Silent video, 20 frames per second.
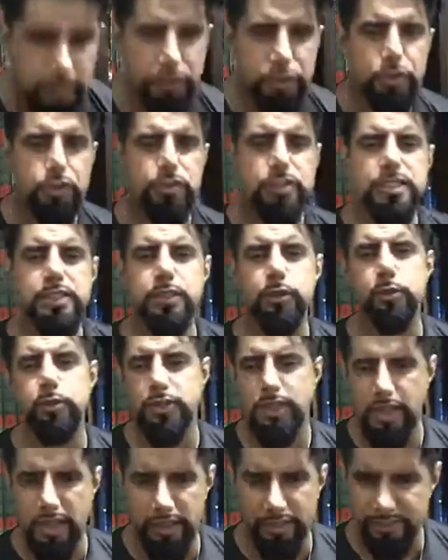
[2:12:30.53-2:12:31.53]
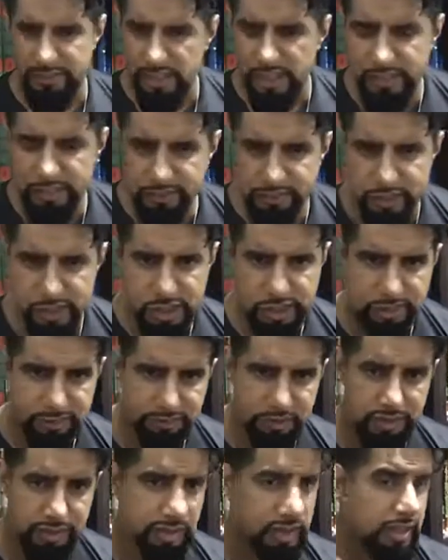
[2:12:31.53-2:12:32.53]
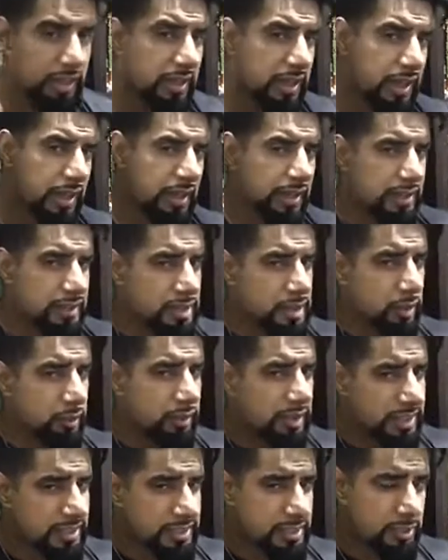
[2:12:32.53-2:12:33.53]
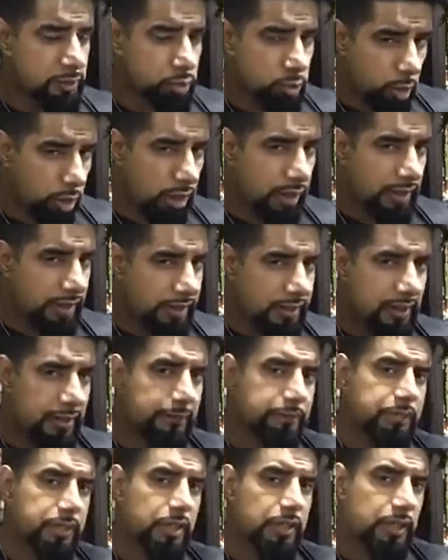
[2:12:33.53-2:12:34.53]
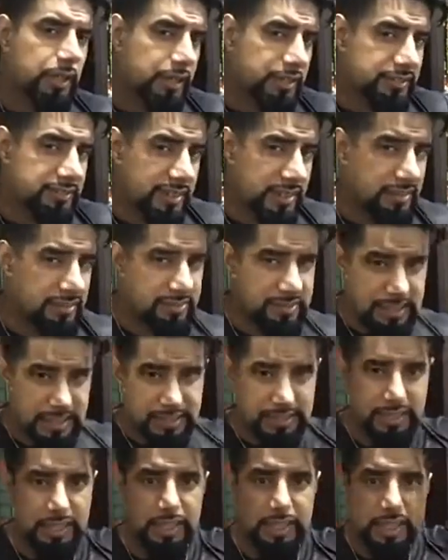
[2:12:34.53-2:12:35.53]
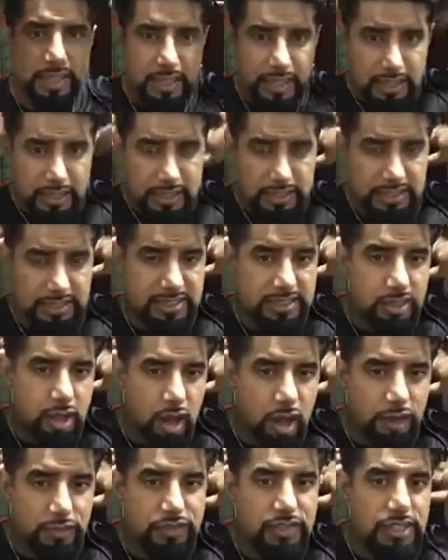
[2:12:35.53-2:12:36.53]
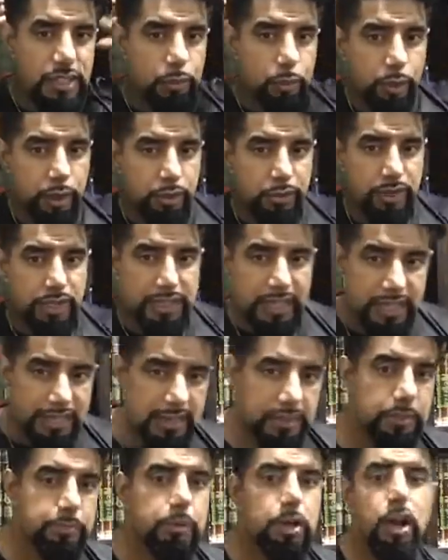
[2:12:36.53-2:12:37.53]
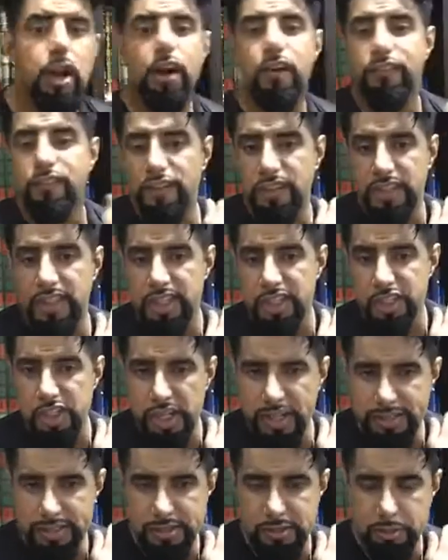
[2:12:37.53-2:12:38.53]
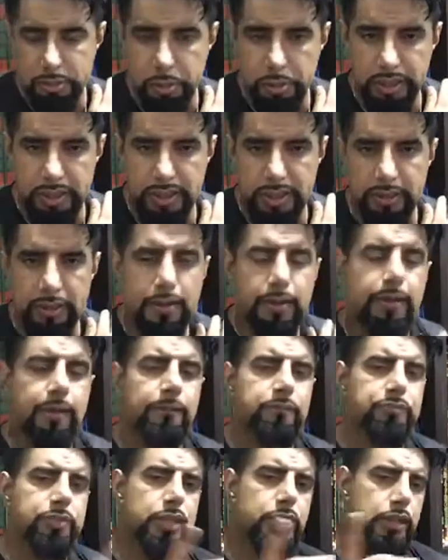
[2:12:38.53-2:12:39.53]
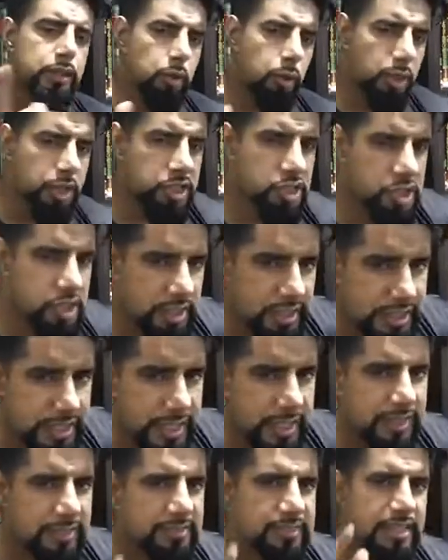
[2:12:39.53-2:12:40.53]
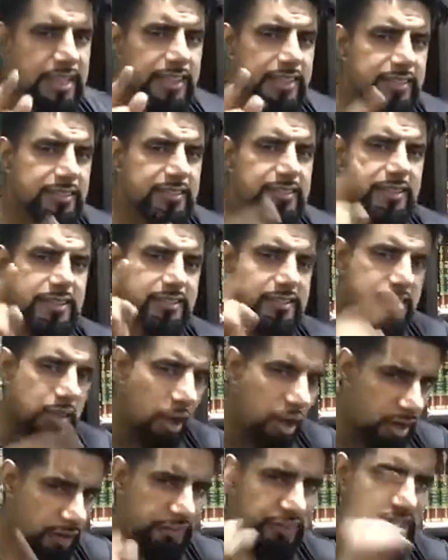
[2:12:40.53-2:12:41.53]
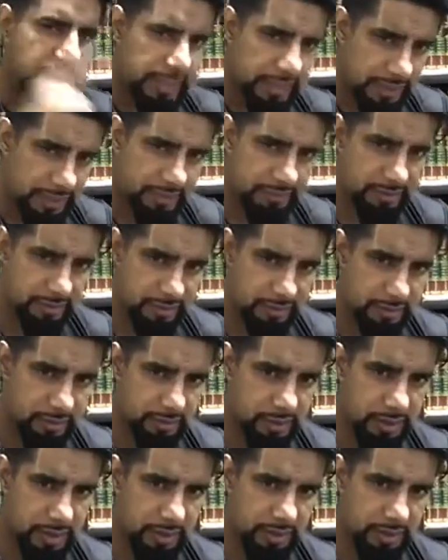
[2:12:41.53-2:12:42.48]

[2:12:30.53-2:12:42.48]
you could see all the kind of cleavage and everything. So this is why Allah says that the, the scarves they're wearing, let them cover their chests with it. The question here is, is the scarf then necessary?